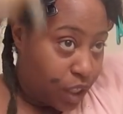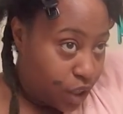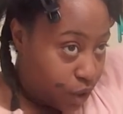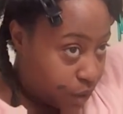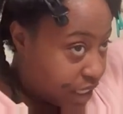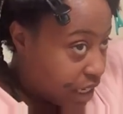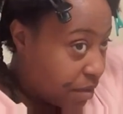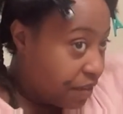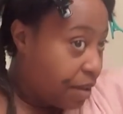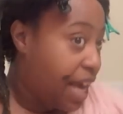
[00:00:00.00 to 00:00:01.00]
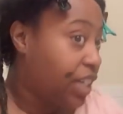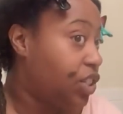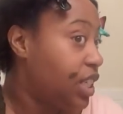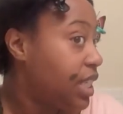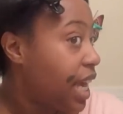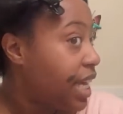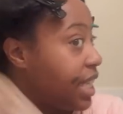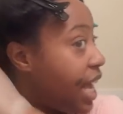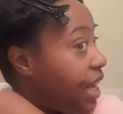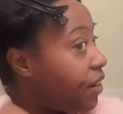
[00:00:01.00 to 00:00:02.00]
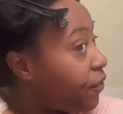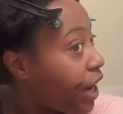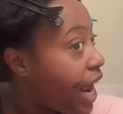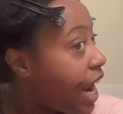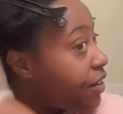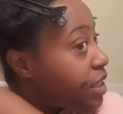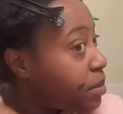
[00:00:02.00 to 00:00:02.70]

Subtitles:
you know, some of them actually say it's henna for hair.